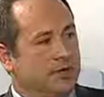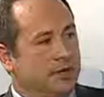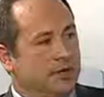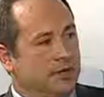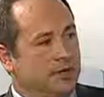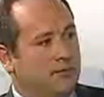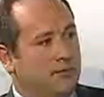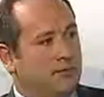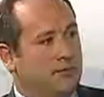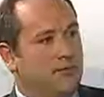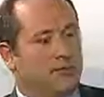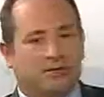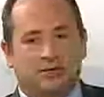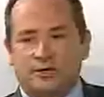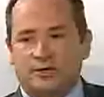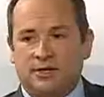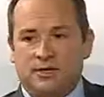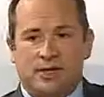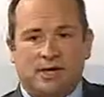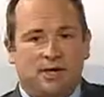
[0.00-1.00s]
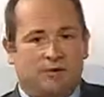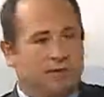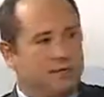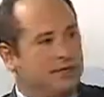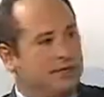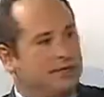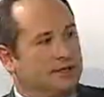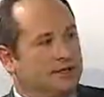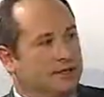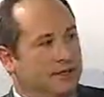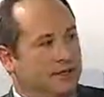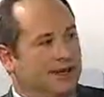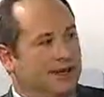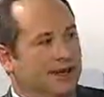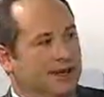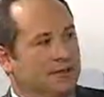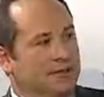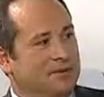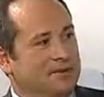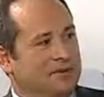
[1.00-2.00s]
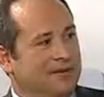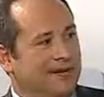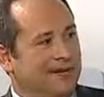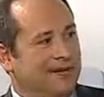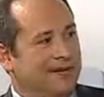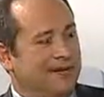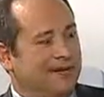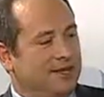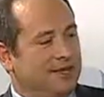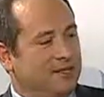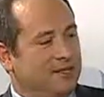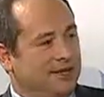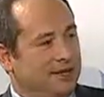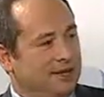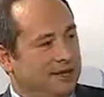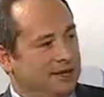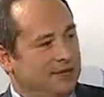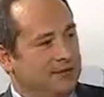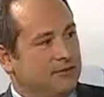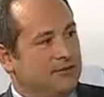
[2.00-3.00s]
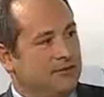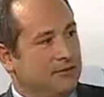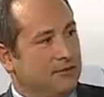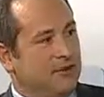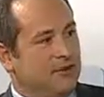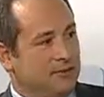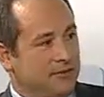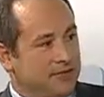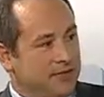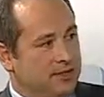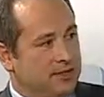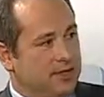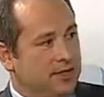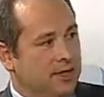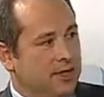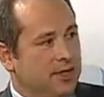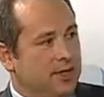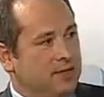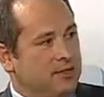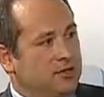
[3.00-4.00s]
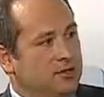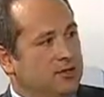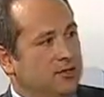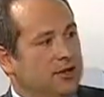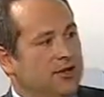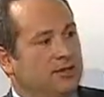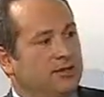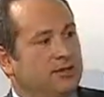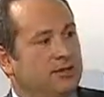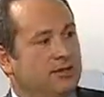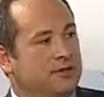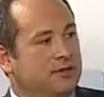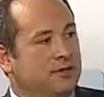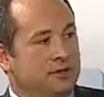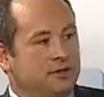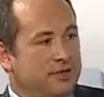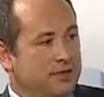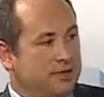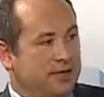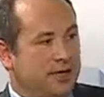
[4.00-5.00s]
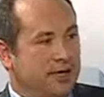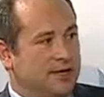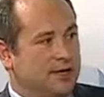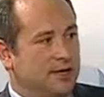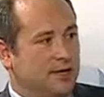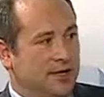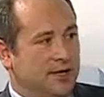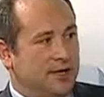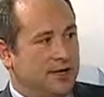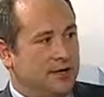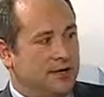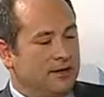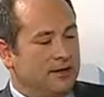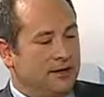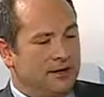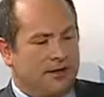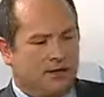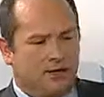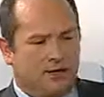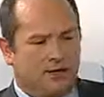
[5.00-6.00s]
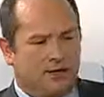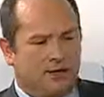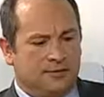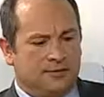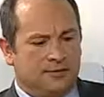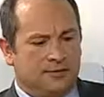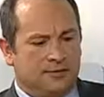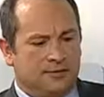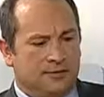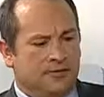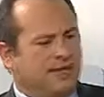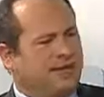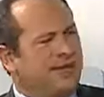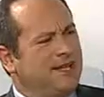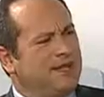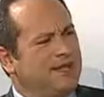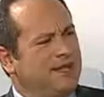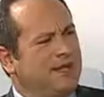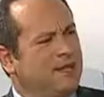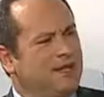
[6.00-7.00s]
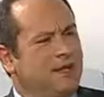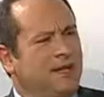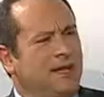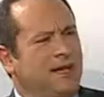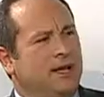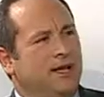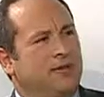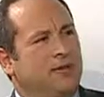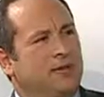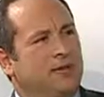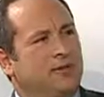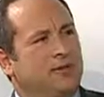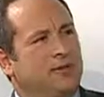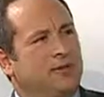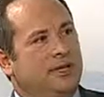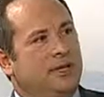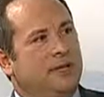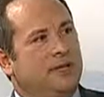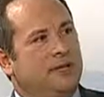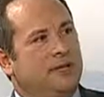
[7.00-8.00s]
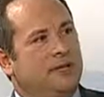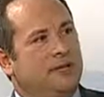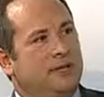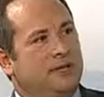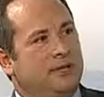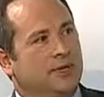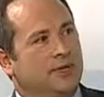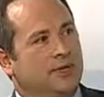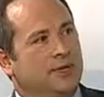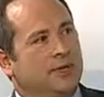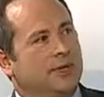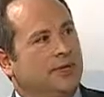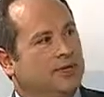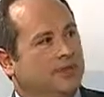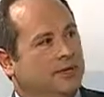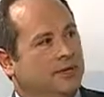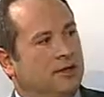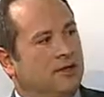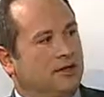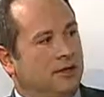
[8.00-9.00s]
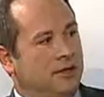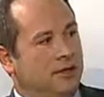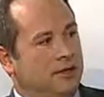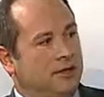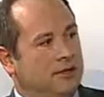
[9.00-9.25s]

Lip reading: a big muscular guy, like the guy with the giant hands, might take 40 minutes. So the length of the surgery is not bad, but it's really getting it done right.